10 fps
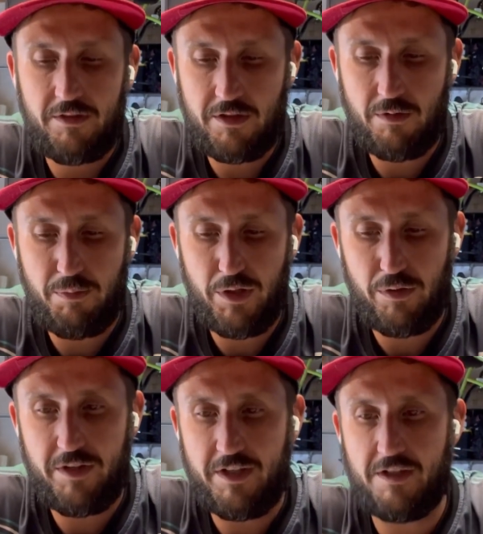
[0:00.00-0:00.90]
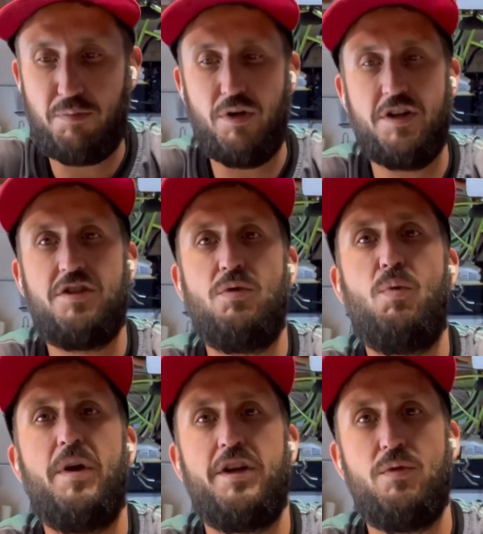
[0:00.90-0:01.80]
to build this brush the
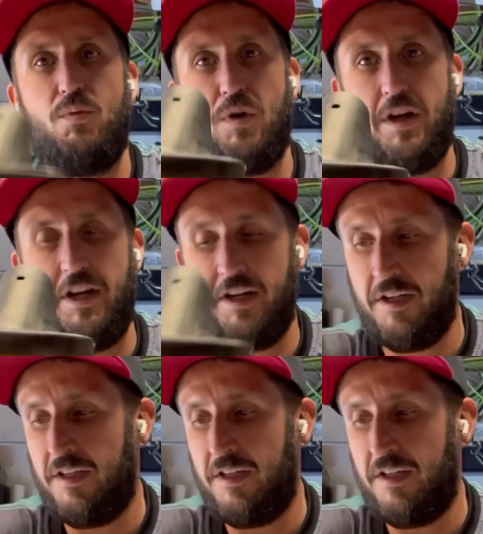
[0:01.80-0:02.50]
way you want it.